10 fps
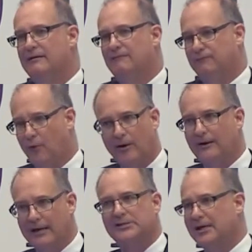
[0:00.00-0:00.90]

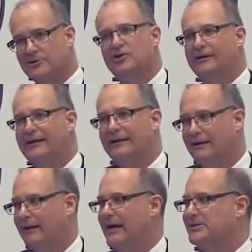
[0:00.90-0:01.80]
for essentially
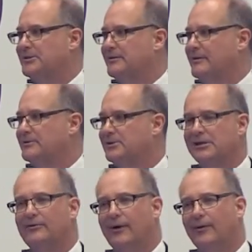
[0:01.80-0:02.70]
less than
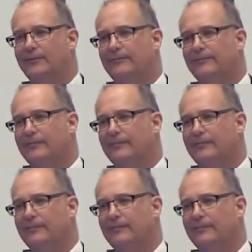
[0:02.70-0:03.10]
zero.